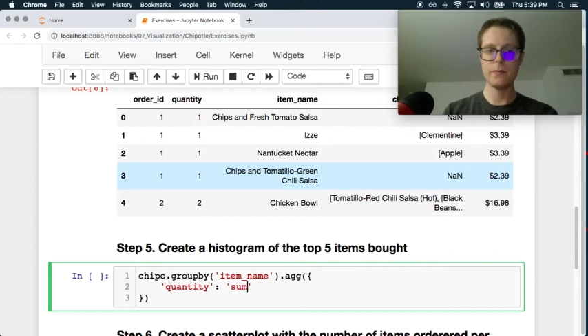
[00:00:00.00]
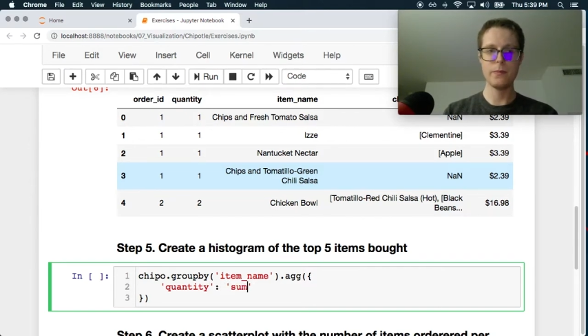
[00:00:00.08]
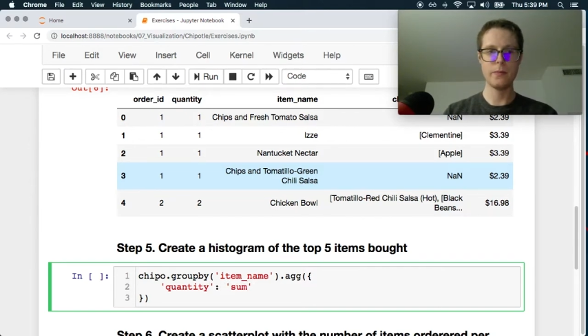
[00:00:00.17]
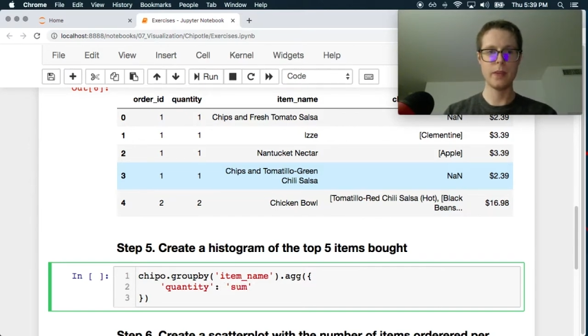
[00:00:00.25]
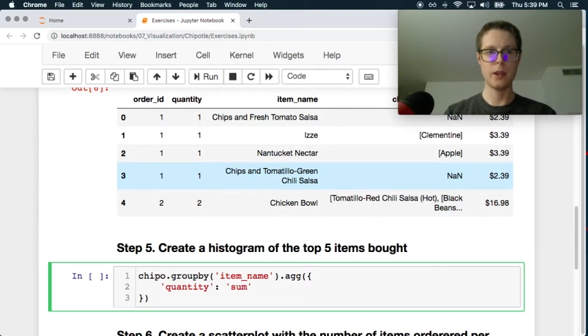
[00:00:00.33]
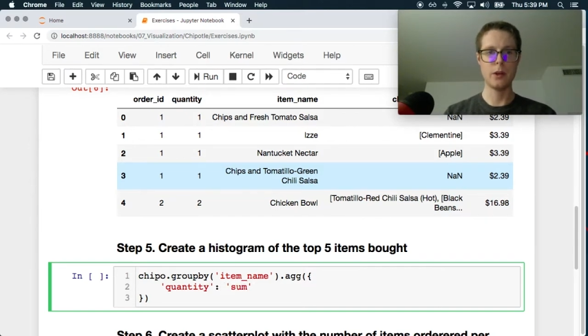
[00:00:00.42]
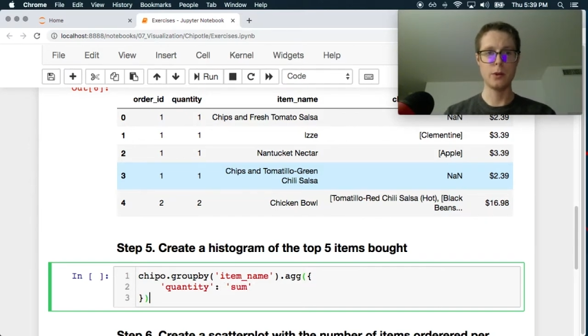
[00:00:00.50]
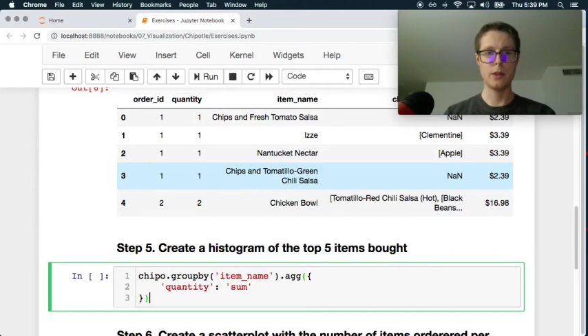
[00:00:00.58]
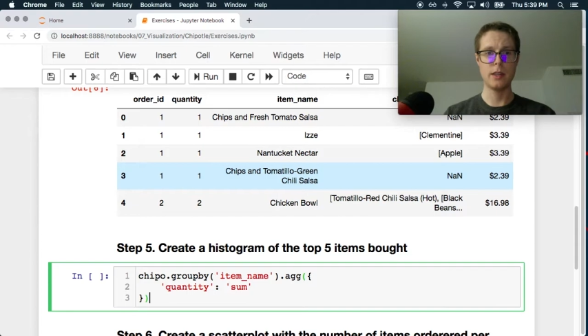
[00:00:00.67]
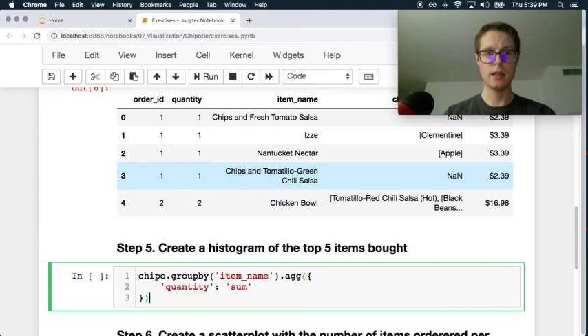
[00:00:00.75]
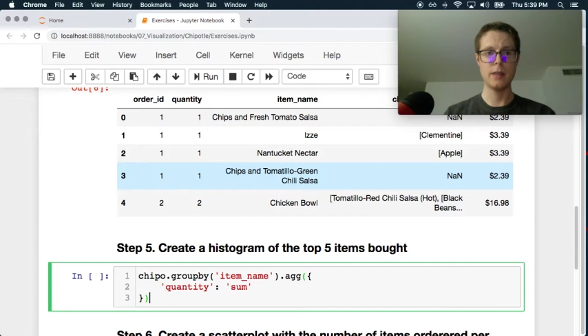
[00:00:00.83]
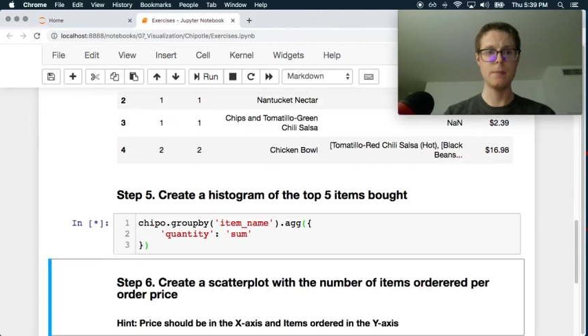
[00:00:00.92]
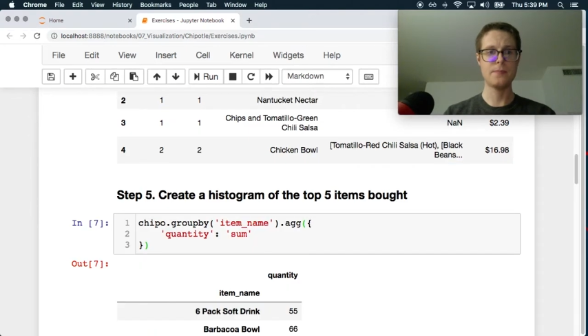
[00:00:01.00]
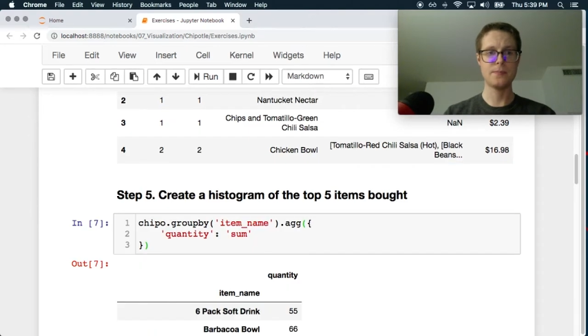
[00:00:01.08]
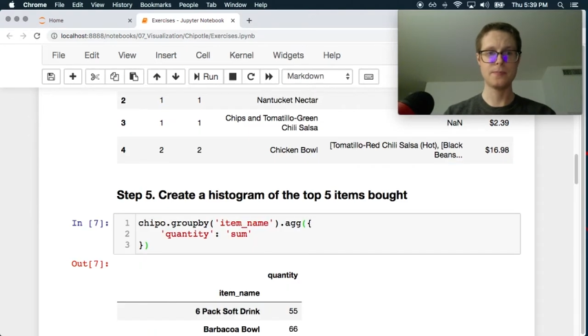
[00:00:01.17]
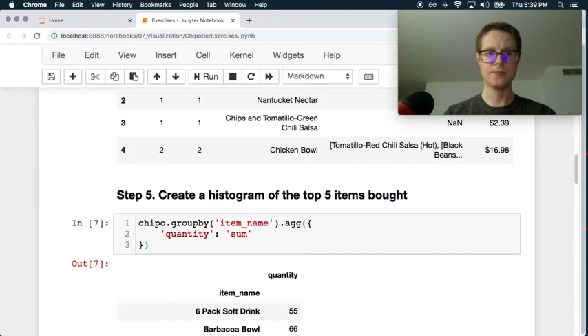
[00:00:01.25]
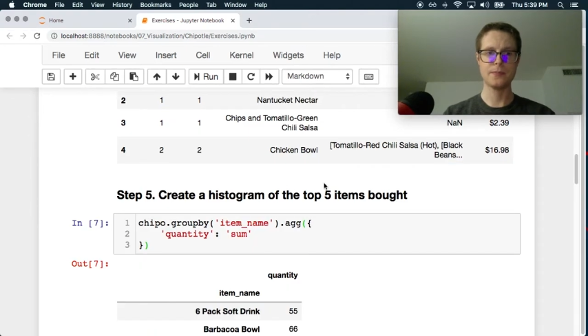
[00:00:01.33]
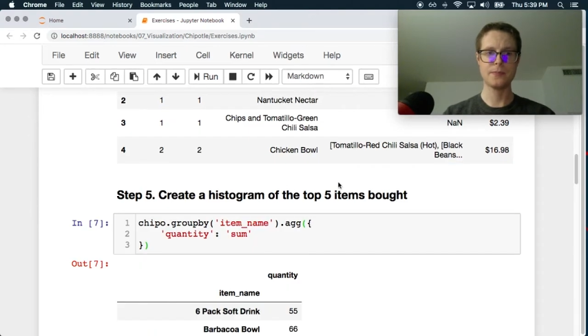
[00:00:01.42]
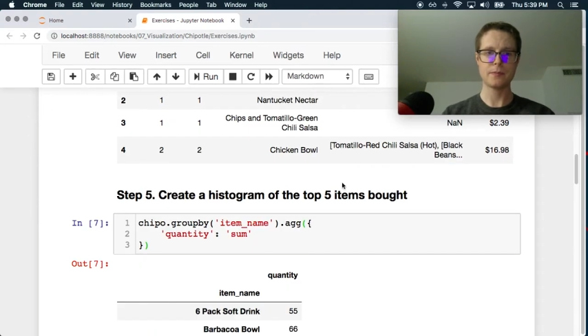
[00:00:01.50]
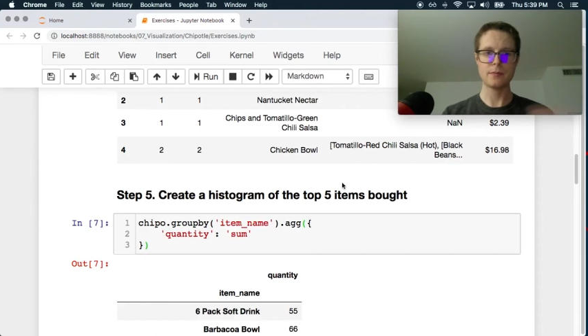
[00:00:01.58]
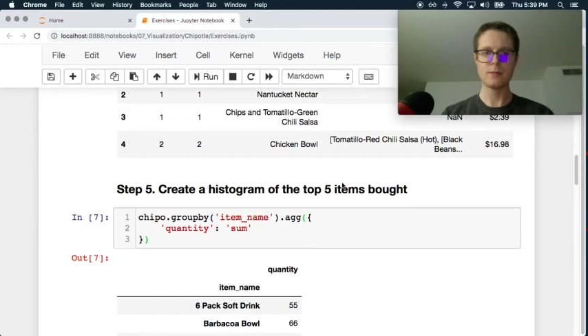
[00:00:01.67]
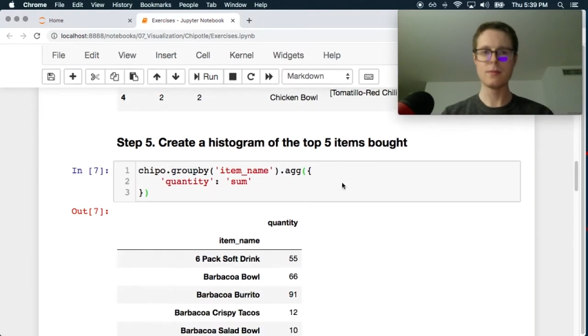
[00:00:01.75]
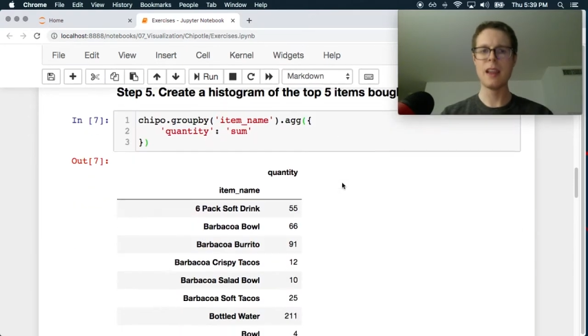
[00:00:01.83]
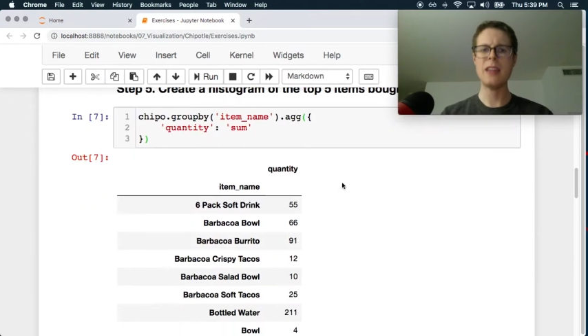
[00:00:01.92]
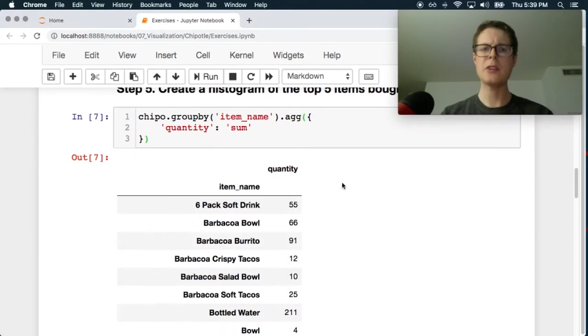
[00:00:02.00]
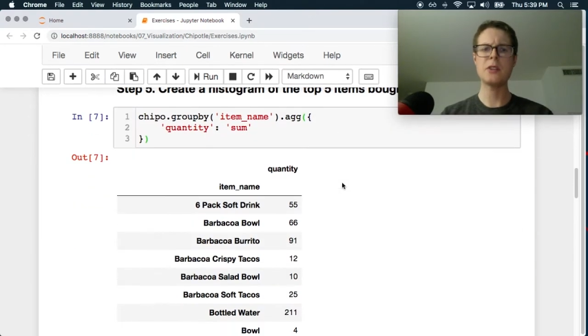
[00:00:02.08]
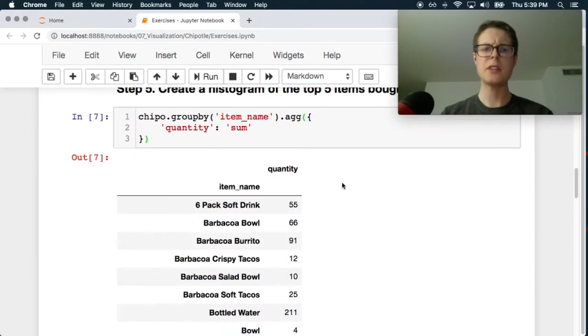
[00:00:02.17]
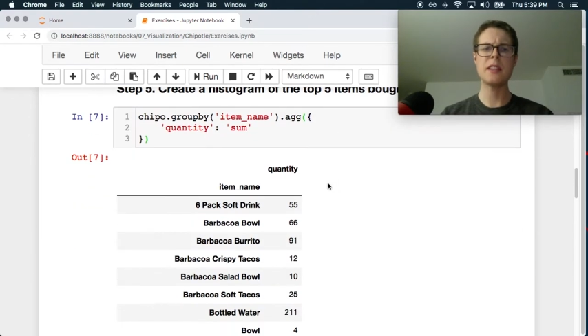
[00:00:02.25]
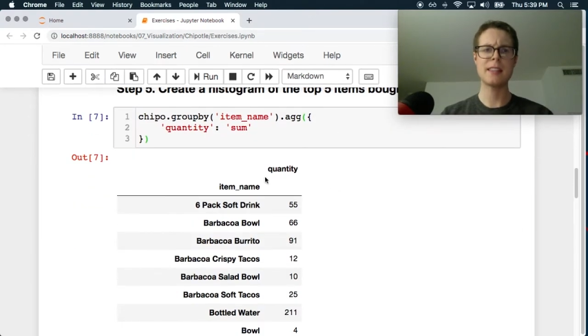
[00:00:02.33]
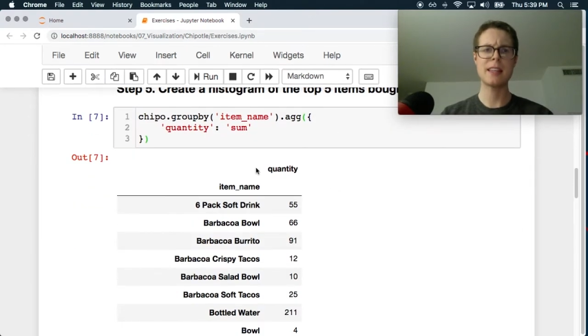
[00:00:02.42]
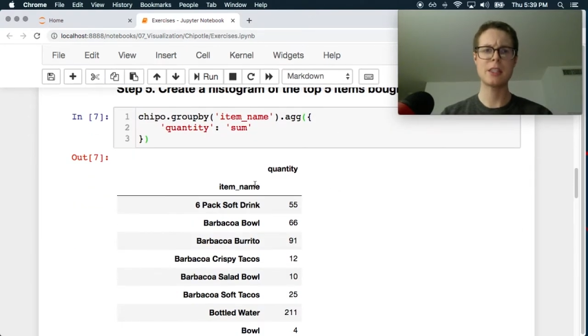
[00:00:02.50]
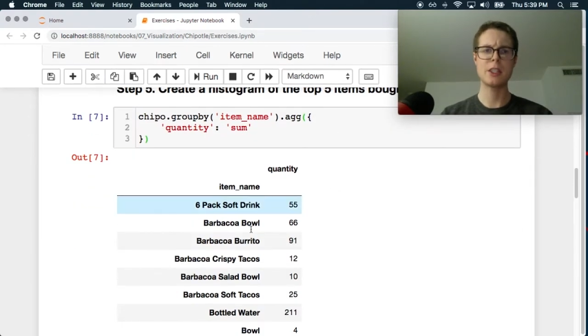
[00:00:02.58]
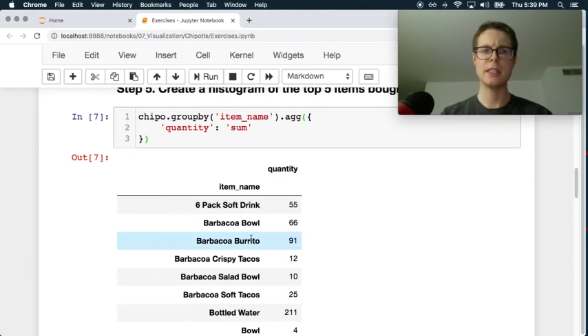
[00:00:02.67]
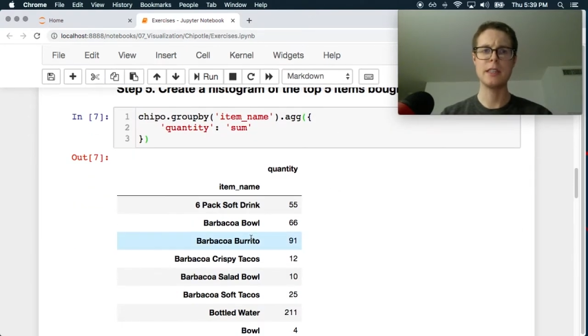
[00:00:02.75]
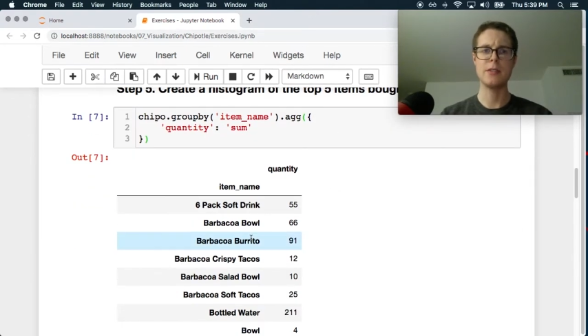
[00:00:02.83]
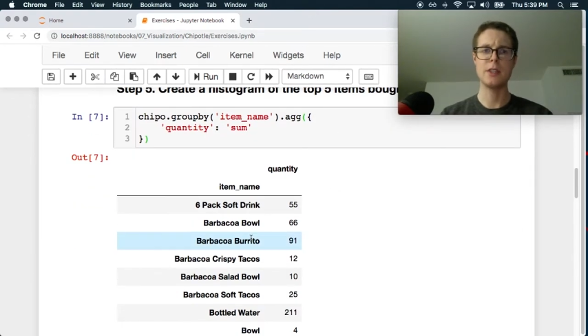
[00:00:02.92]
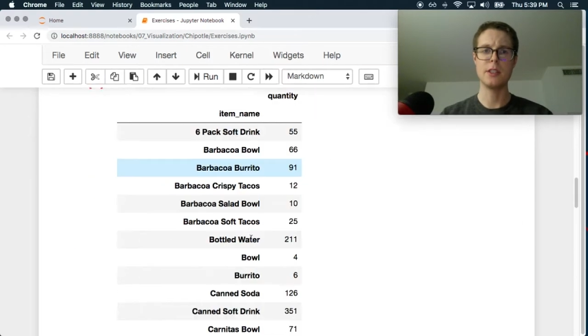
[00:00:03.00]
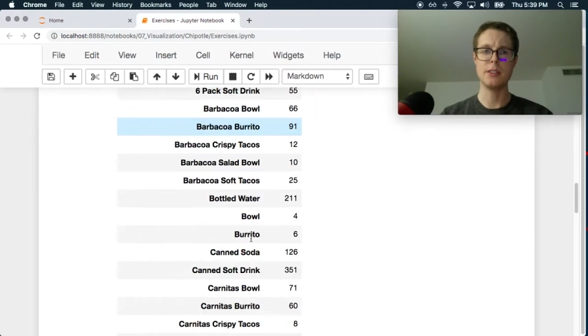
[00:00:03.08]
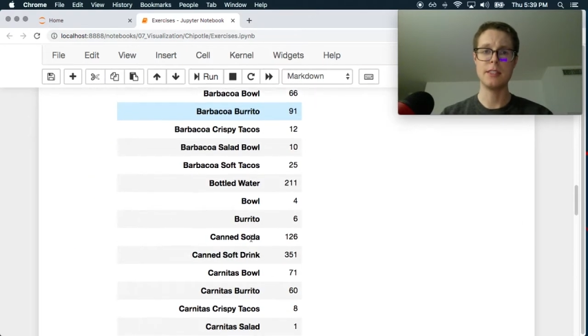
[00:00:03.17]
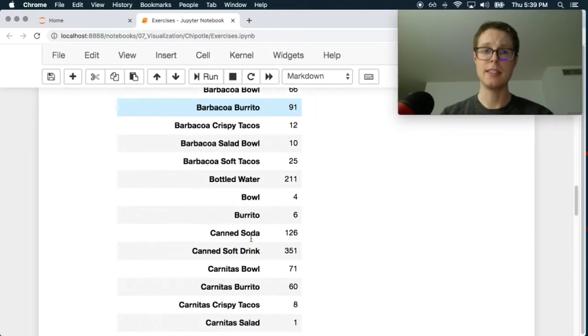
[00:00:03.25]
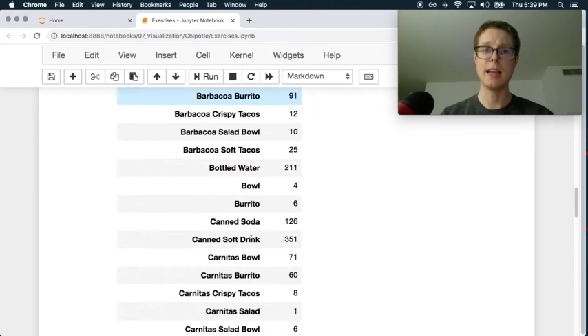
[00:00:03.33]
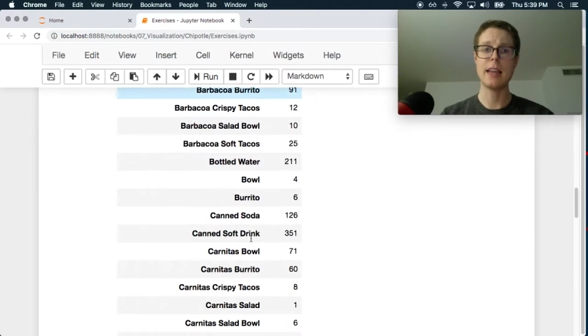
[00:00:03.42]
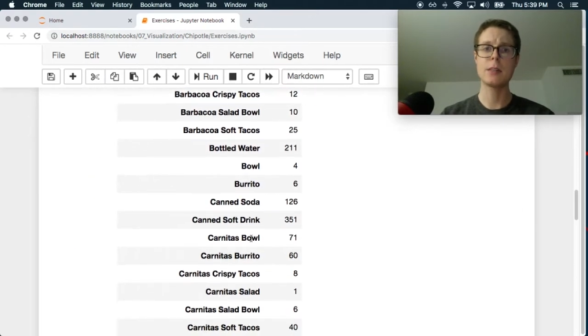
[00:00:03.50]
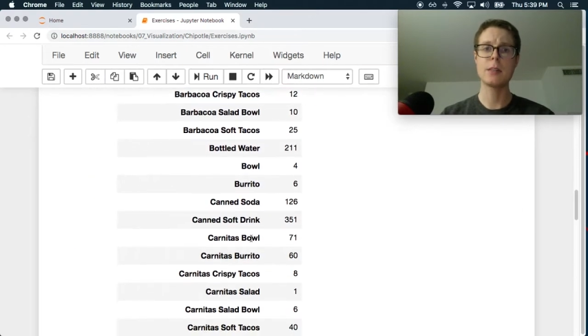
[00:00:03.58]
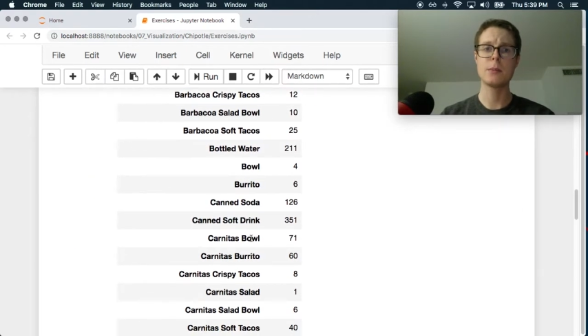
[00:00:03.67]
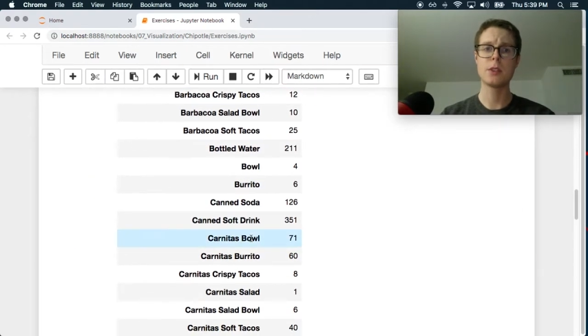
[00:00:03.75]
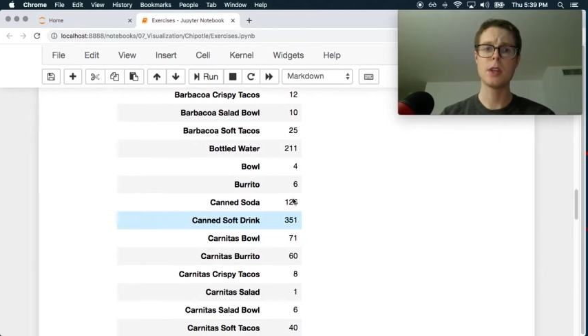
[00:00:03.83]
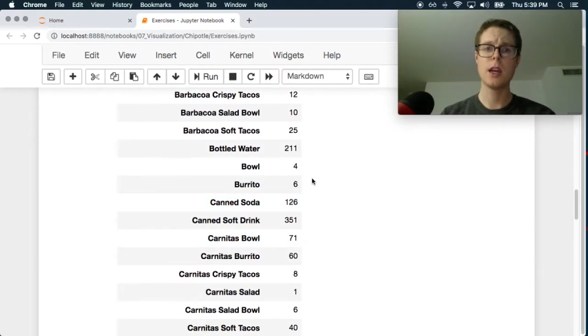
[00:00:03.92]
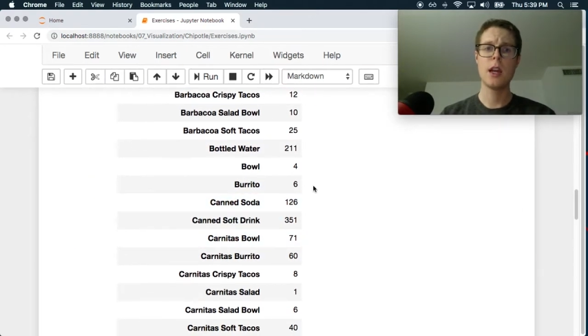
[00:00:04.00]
Okay, and you'll see this actually gives us these items